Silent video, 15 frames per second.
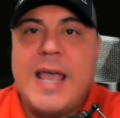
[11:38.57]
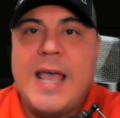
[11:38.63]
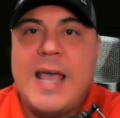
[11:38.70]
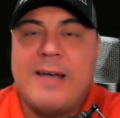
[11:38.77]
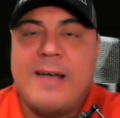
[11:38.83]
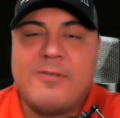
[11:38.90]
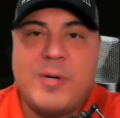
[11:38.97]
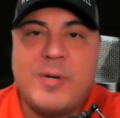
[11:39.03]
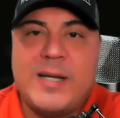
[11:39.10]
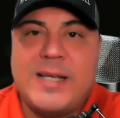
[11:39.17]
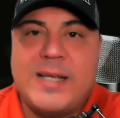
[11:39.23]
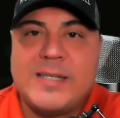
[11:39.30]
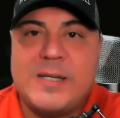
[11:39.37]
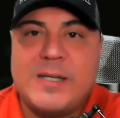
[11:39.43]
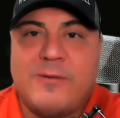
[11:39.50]
Everybody
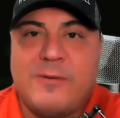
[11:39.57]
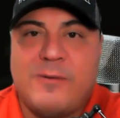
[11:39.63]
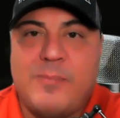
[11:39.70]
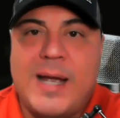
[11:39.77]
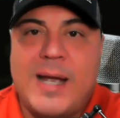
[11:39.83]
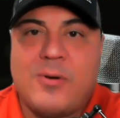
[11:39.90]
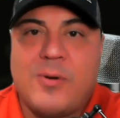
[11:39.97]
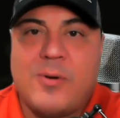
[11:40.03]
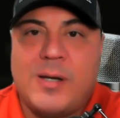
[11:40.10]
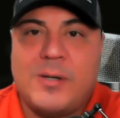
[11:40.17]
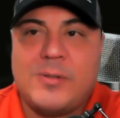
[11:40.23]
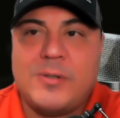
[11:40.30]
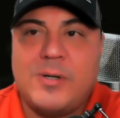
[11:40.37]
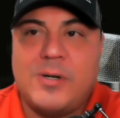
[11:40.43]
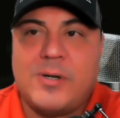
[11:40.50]
has a different
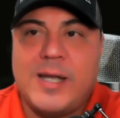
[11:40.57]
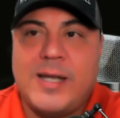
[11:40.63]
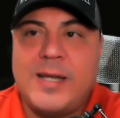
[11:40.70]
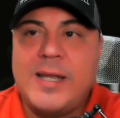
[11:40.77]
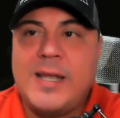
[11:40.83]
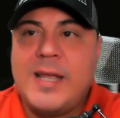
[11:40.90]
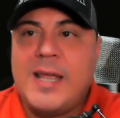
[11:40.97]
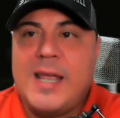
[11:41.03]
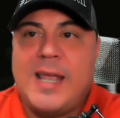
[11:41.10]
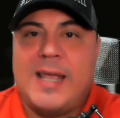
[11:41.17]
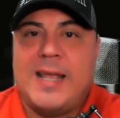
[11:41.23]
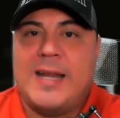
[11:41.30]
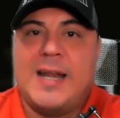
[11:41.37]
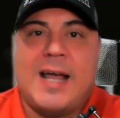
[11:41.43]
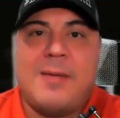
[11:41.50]
background. Okay,
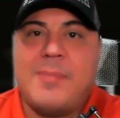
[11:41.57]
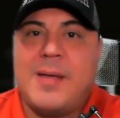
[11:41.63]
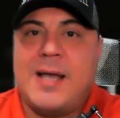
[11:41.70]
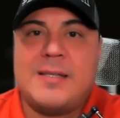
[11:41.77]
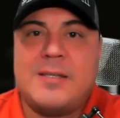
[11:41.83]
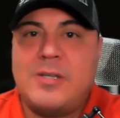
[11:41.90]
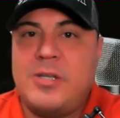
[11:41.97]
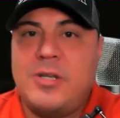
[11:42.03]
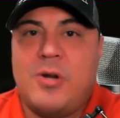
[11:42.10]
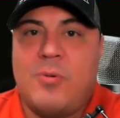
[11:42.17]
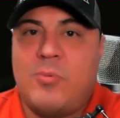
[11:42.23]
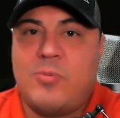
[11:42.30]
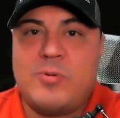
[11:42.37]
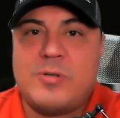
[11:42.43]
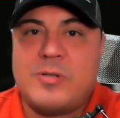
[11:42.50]
and I'm not, you
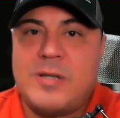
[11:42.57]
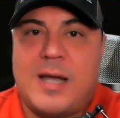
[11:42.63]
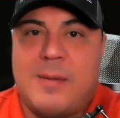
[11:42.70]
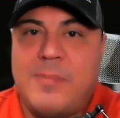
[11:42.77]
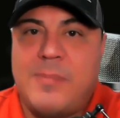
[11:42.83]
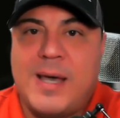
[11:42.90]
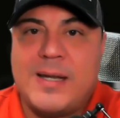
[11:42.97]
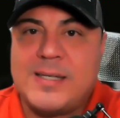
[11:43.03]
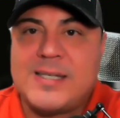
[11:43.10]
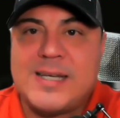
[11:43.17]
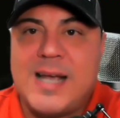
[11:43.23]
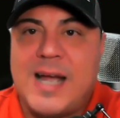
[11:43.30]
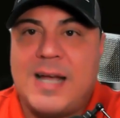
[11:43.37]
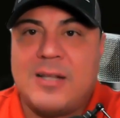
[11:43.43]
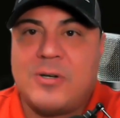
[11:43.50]
know, I'm not a
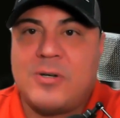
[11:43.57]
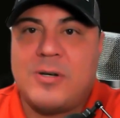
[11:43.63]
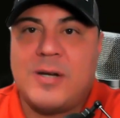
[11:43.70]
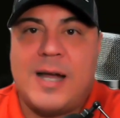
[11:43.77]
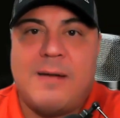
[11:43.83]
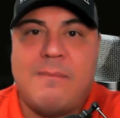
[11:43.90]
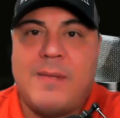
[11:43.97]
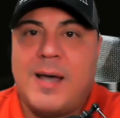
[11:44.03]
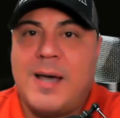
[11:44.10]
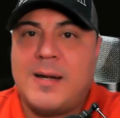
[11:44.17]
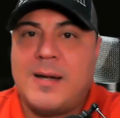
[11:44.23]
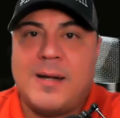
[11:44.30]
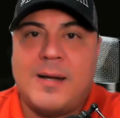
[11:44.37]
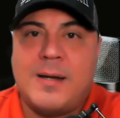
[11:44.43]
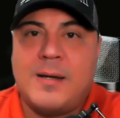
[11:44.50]
scholar. I'm
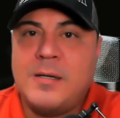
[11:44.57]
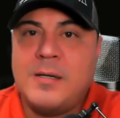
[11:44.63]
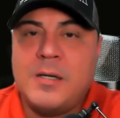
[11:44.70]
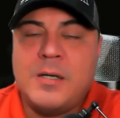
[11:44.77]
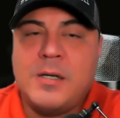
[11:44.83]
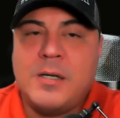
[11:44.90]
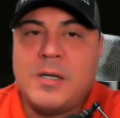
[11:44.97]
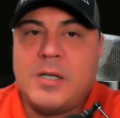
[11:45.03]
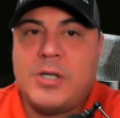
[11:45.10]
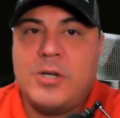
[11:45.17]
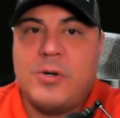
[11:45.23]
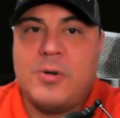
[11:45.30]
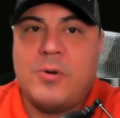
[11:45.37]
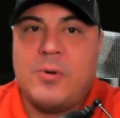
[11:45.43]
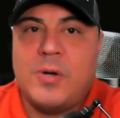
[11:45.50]
not a, you
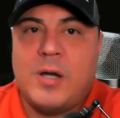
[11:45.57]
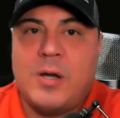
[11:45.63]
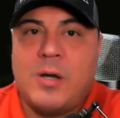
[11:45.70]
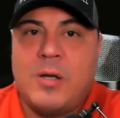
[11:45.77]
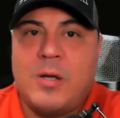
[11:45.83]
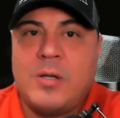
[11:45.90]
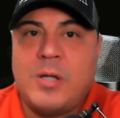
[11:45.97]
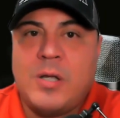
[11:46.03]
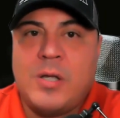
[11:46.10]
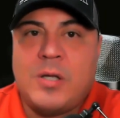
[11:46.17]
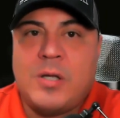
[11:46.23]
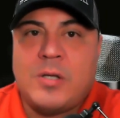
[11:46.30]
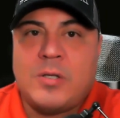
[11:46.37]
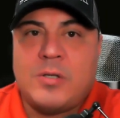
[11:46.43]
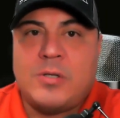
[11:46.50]
know, uh,
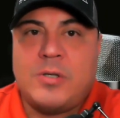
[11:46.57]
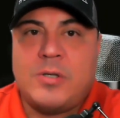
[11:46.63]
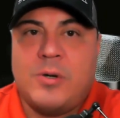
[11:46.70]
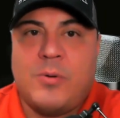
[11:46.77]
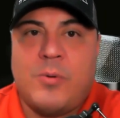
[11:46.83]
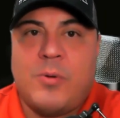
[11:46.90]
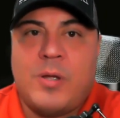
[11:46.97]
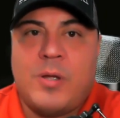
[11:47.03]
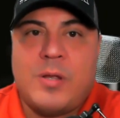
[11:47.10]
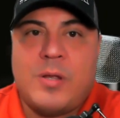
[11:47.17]
you know,